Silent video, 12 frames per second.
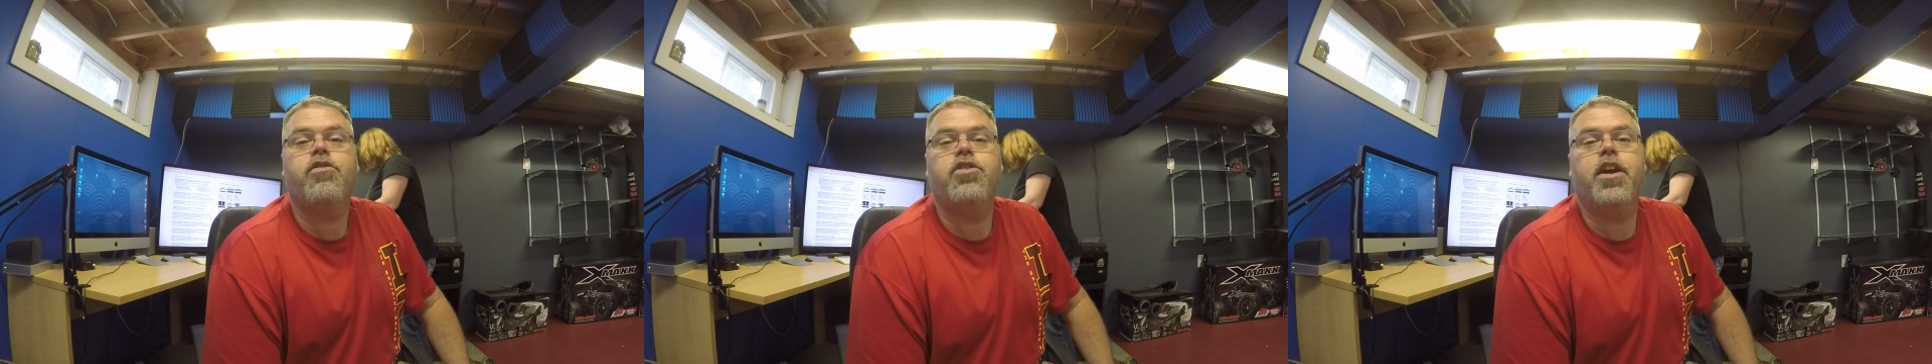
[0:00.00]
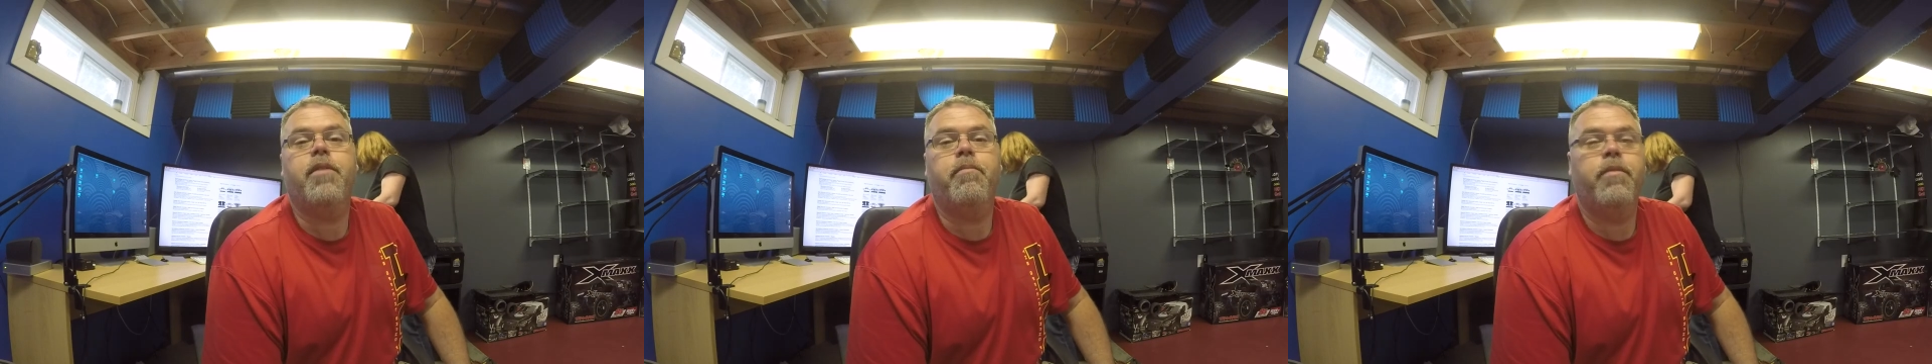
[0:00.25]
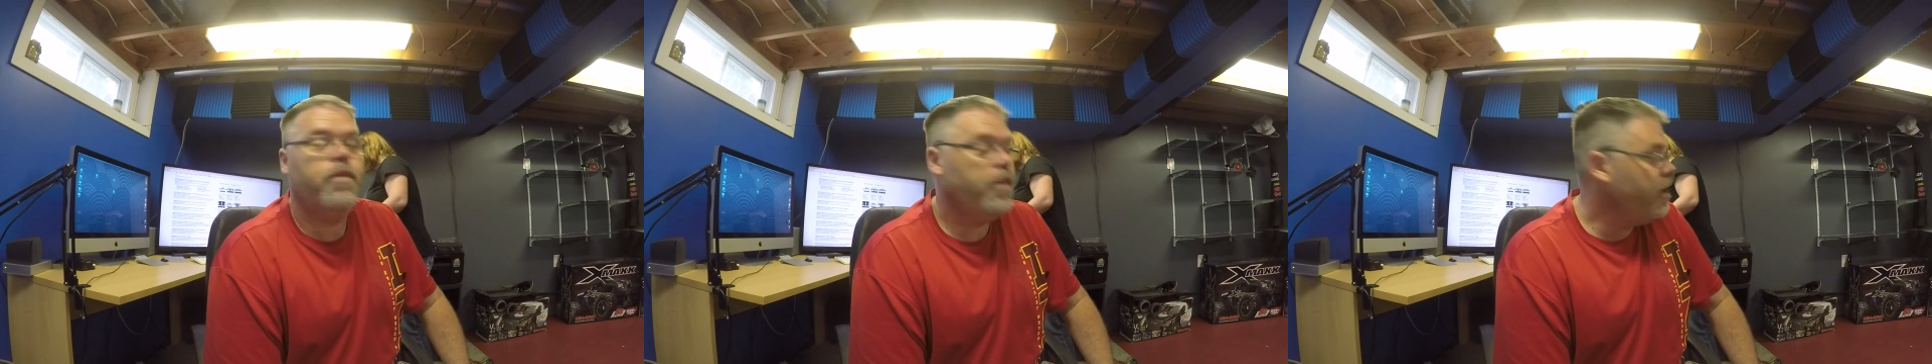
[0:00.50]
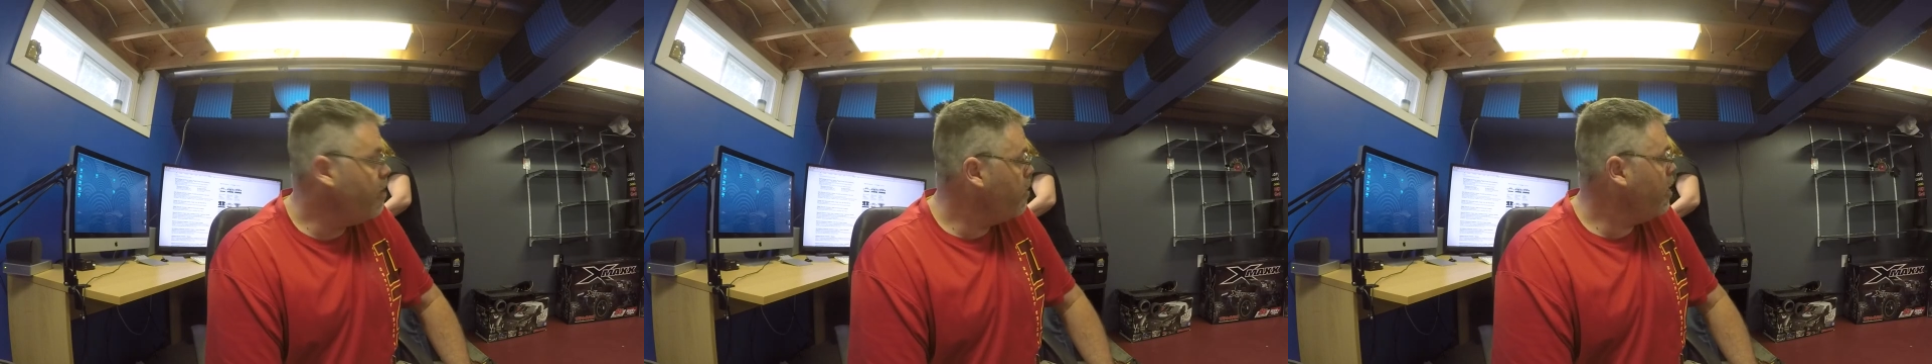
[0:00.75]
Jim.
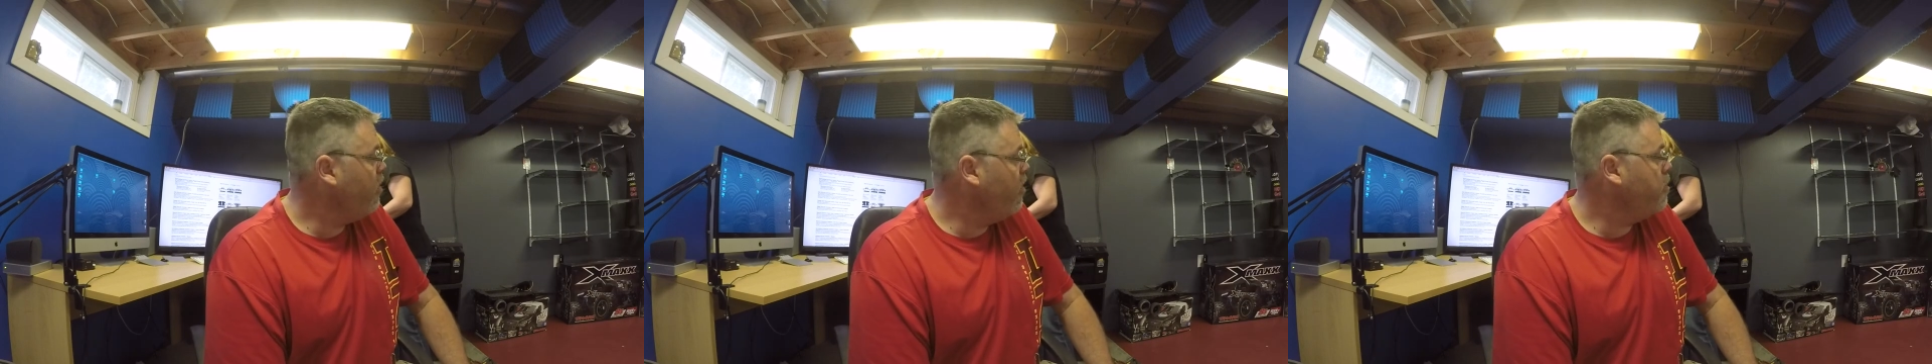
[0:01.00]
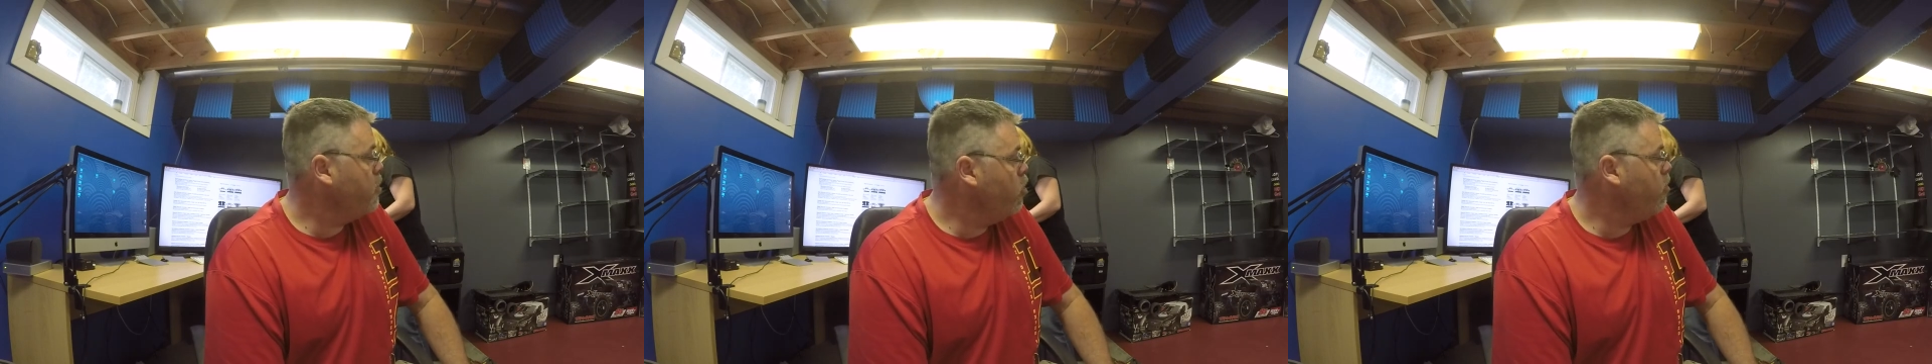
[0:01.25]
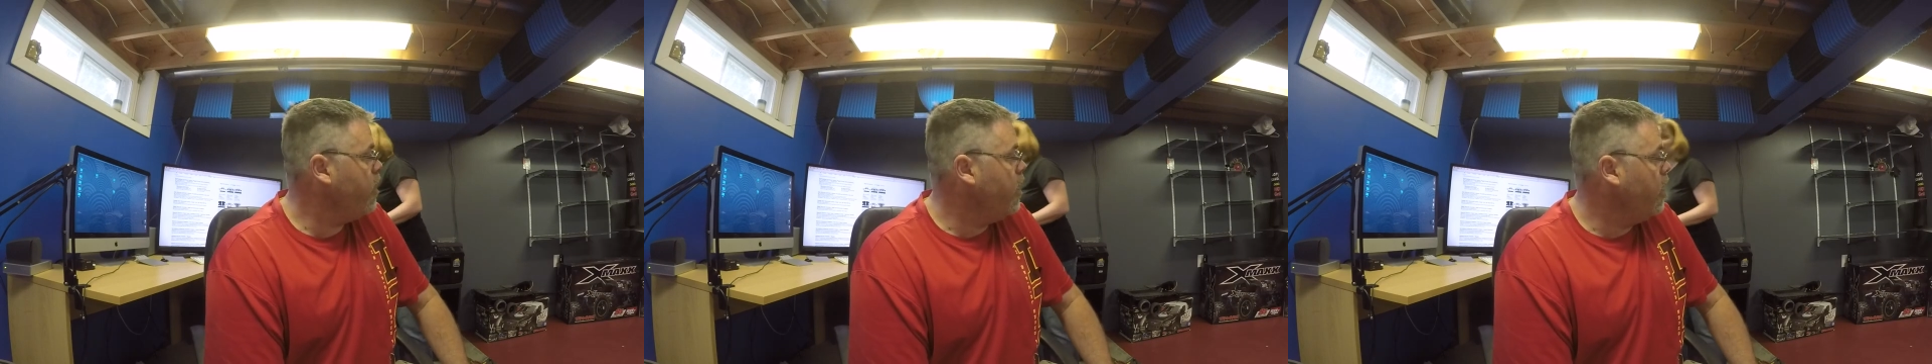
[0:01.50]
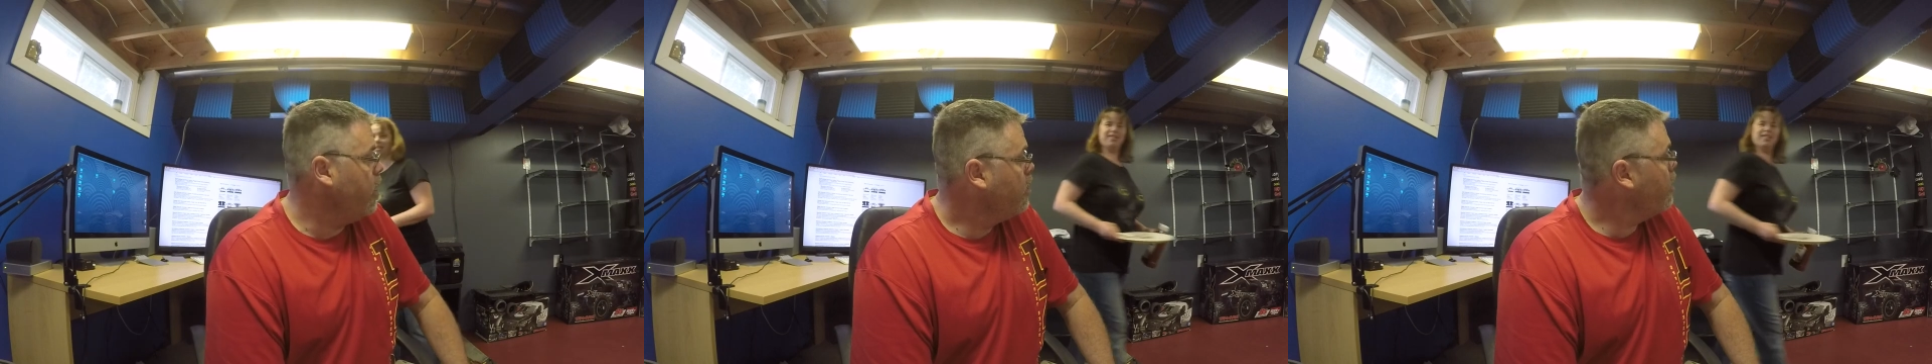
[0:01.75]
In the middle of a movie.